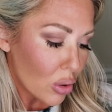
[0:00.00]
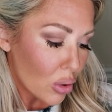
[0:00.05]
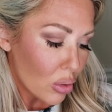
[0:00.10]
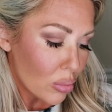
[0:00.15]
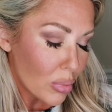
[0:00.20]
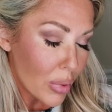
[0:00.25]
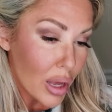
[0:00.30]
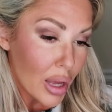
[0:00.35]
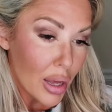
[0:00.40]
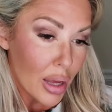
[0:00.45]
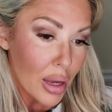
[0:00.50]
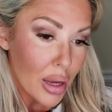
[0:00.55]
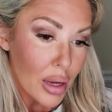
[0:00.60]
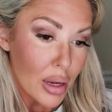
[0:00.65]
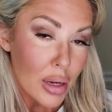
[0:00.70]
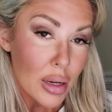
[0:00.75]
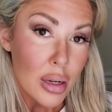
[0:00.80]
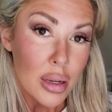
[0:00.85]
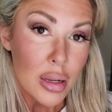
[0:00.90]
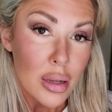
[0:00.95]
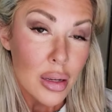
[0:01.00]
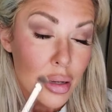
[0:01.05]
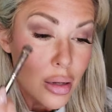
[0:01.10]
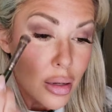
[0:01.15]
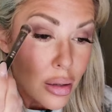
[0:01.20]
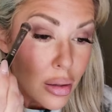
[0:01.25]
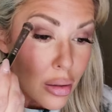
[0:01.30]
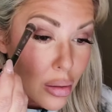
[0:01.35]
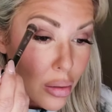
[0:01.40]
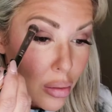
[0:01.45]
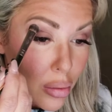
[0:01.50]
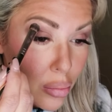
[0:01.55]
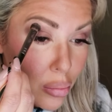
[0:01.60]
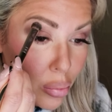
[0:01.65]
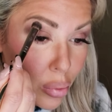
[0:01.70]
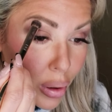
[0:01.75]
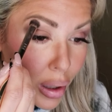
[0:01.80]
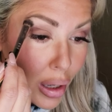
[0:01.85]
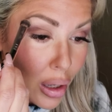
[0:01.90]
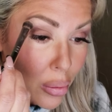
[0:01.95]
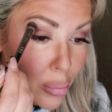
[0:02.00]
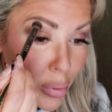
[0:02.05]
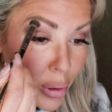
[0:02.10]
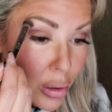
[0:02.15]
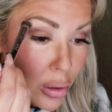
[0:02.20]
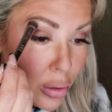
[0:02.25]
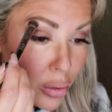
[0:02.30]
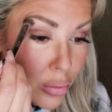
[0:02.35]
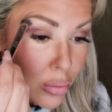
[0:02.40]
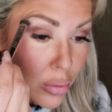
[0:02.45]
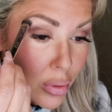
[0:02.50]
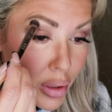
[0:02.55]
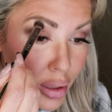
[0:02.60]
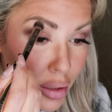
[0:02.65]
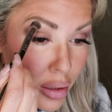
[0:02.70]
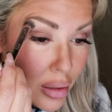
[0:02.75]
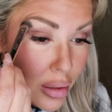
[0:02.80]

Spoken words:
on my brow bone.